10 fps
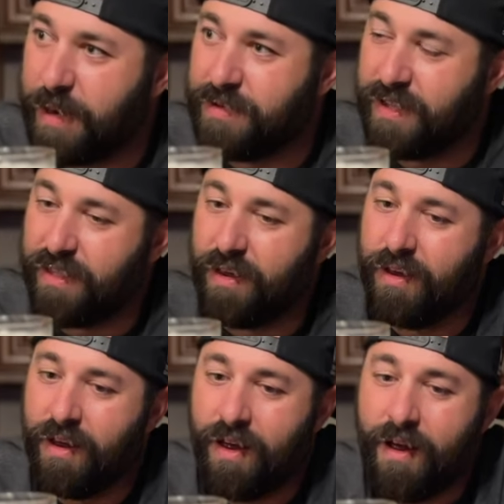absinthe.
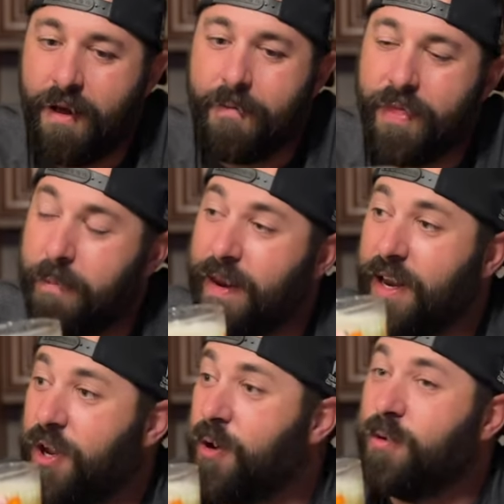That made a
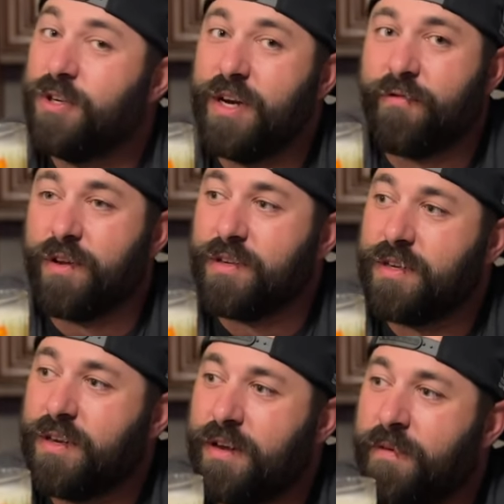huge difference.